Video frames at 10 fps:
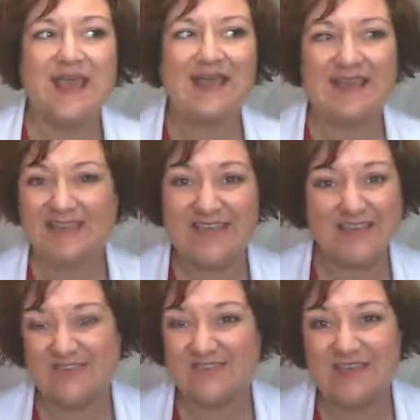and I
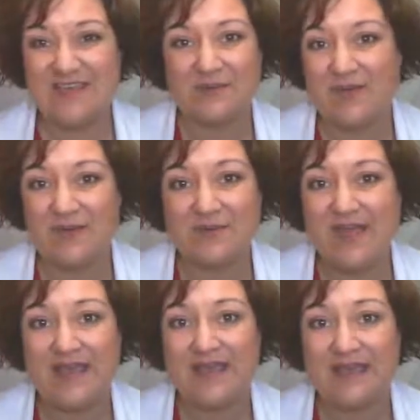think you'll see it right
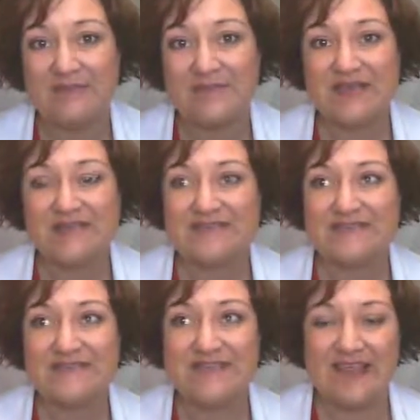away, because
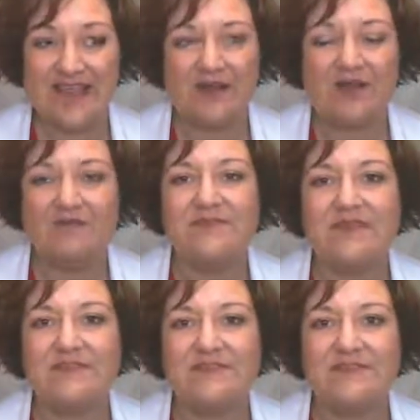it's that
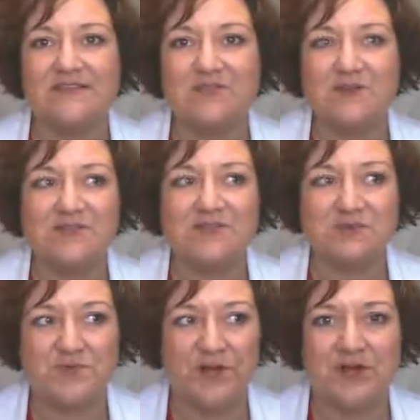obvious. It's what
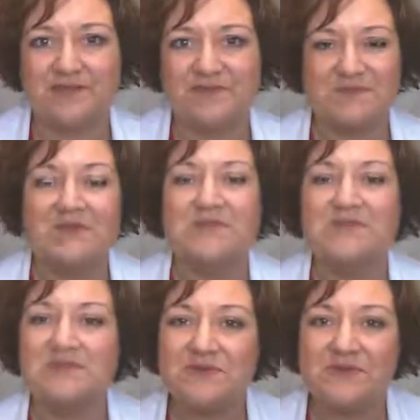draws
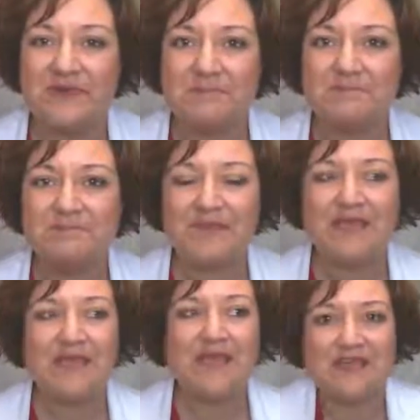people to them.
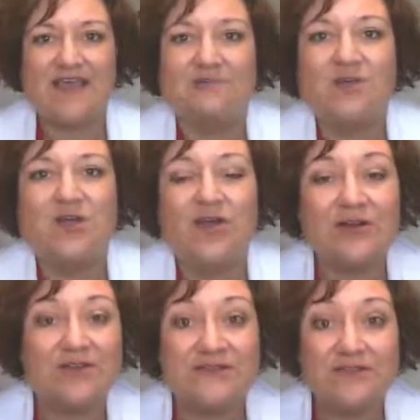And
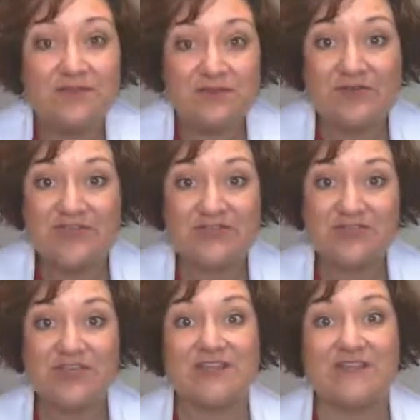regardless of your
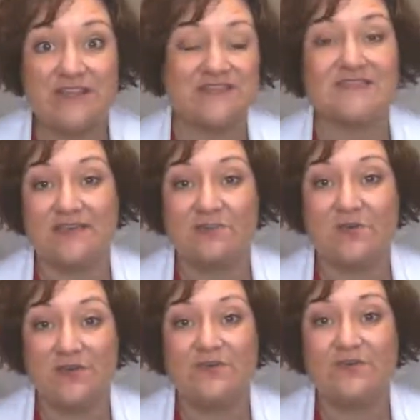niche, this can
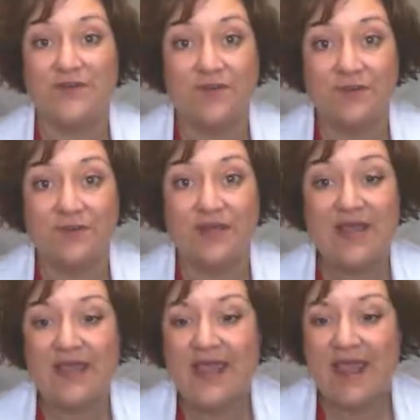work for you.
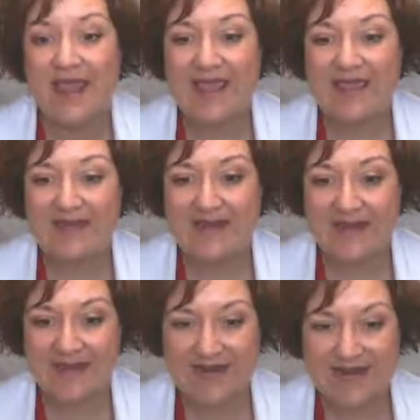And
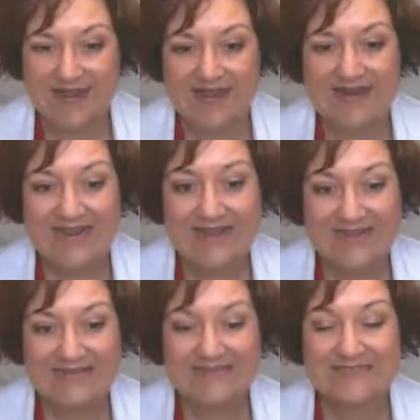it
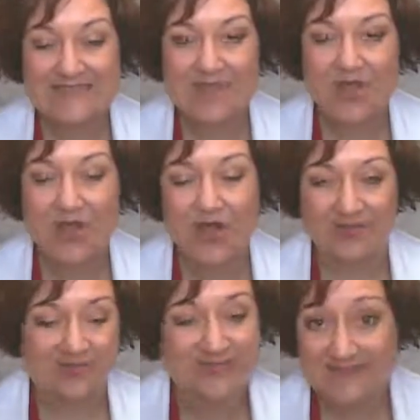is
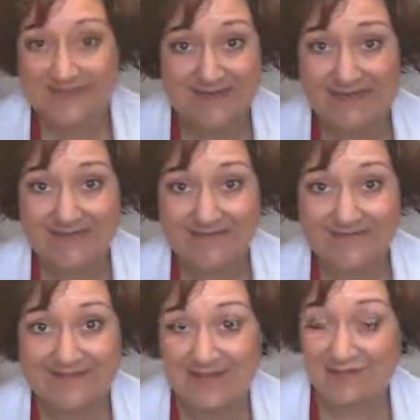authenticity
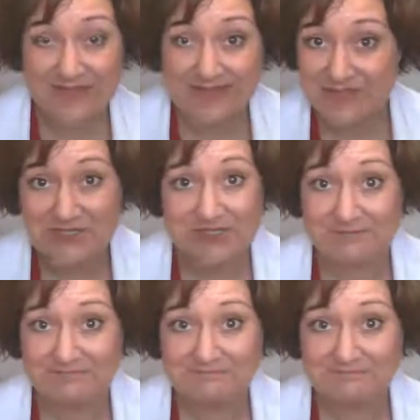and relationship.